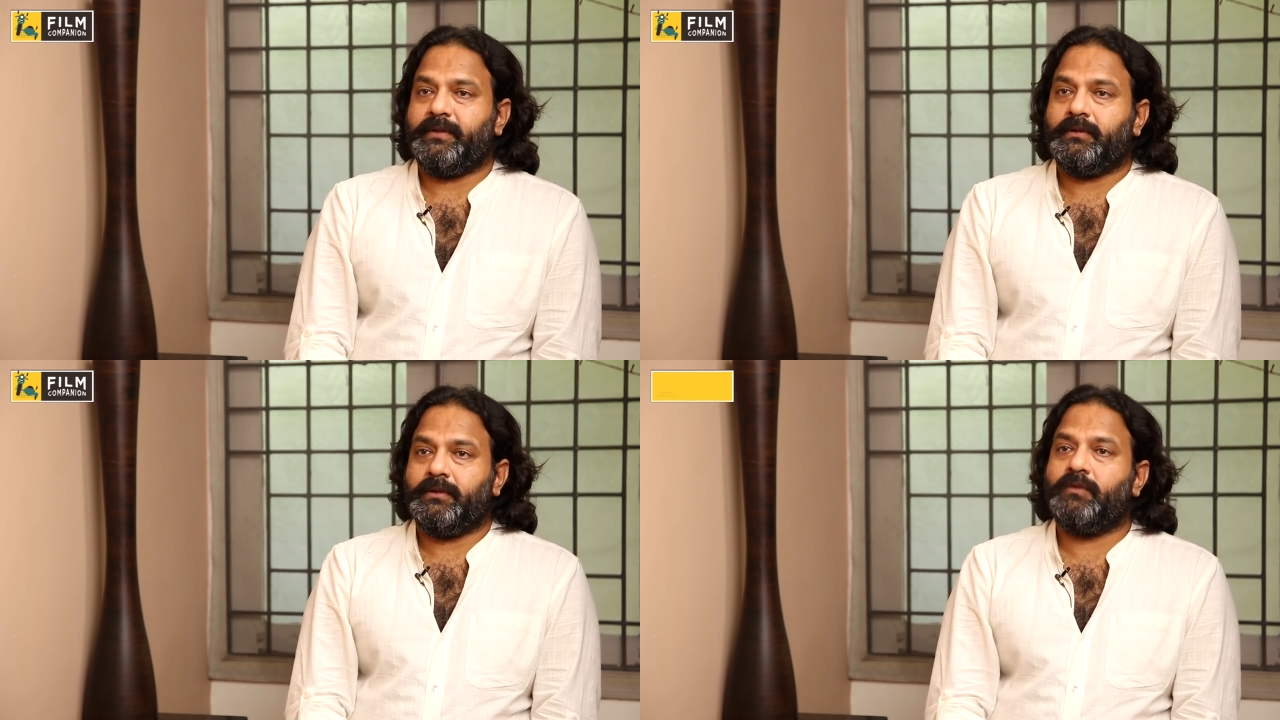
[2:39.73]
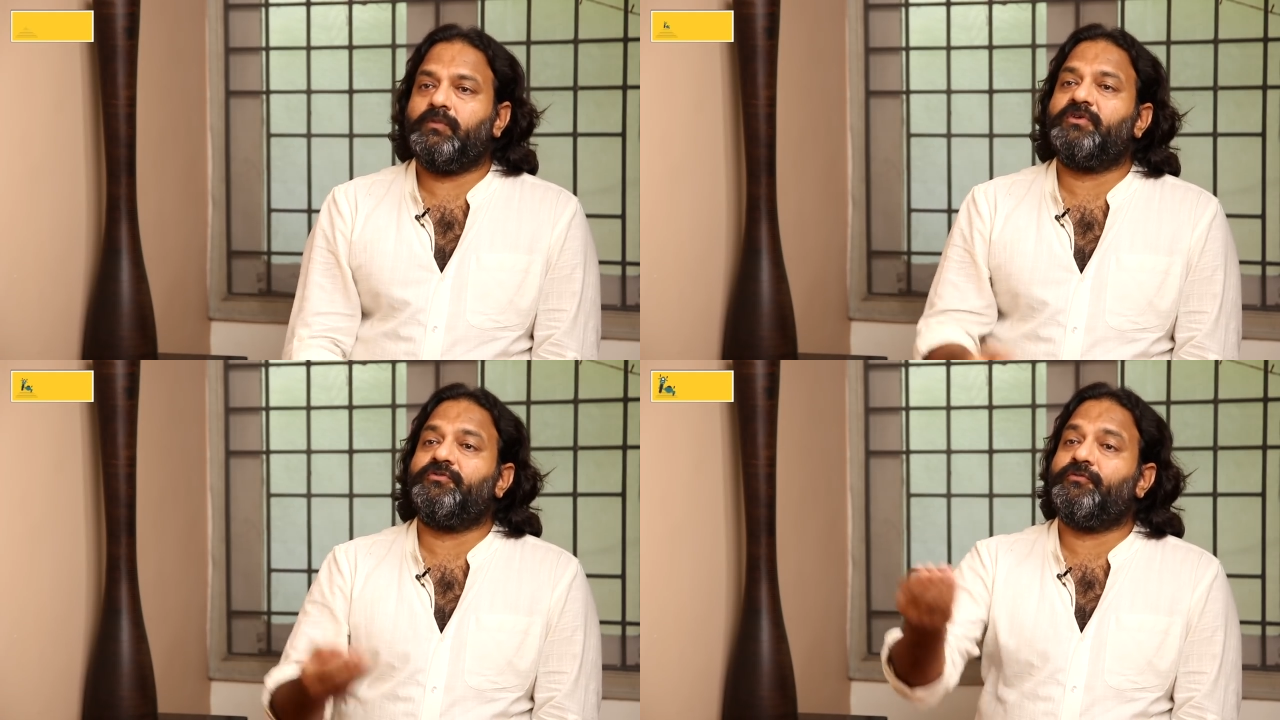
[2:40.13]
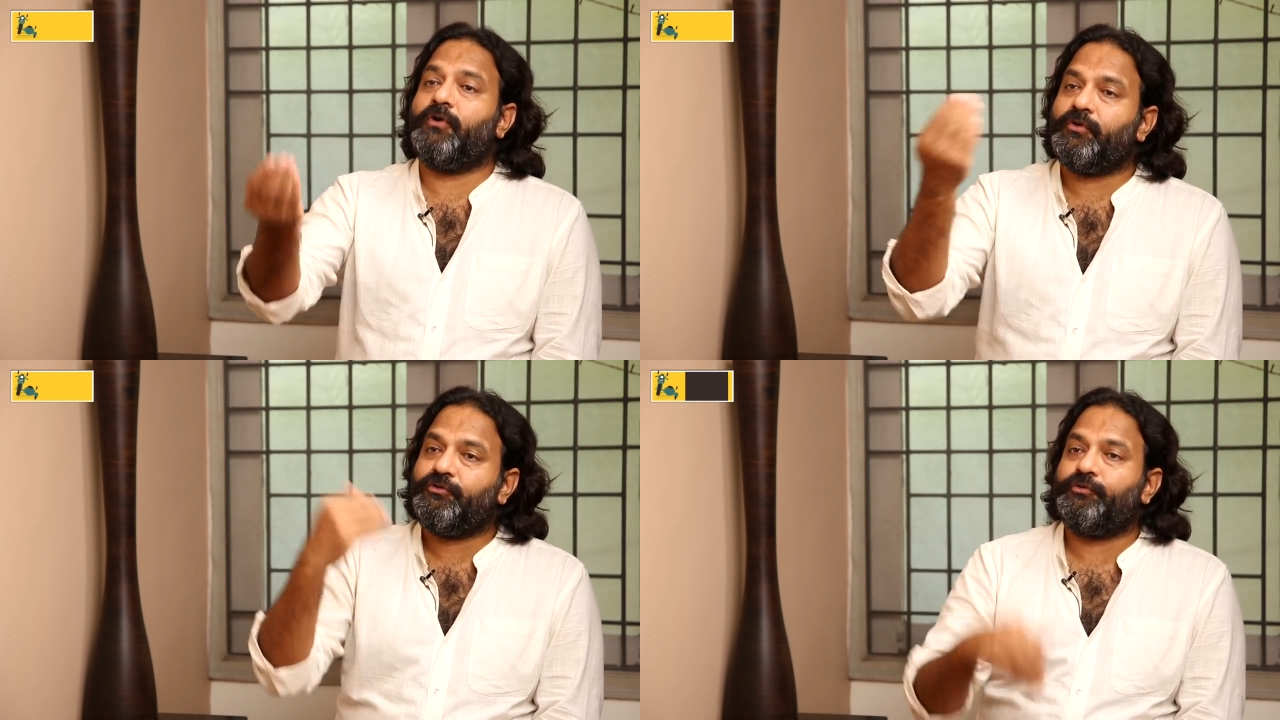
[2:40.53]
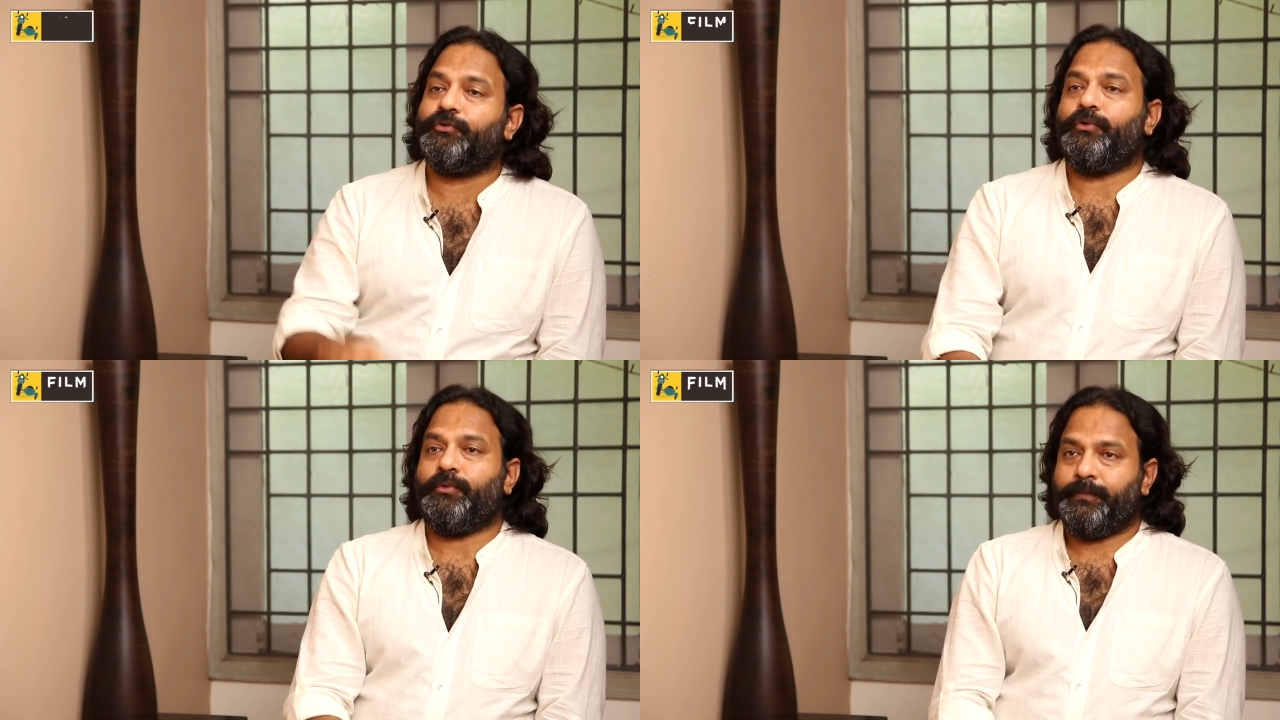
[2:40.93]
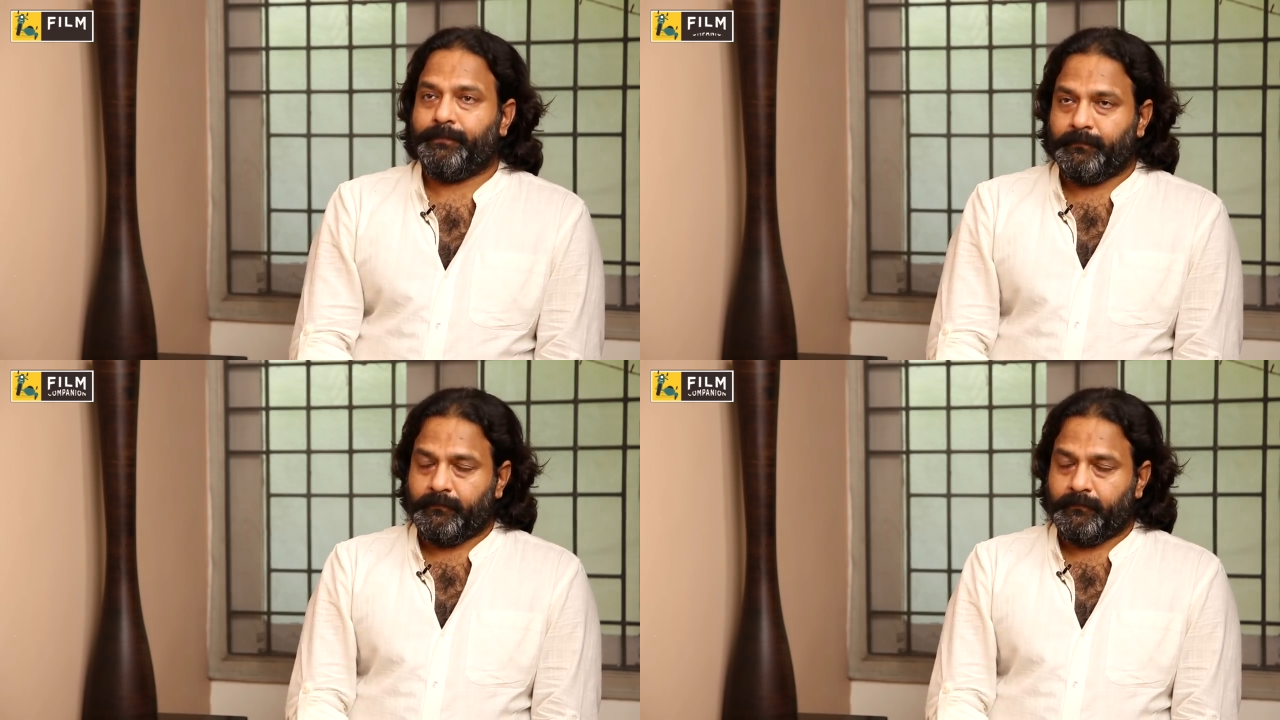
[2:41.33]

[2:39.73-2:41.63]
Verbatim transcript: EP okay. He works for a studio. Okay.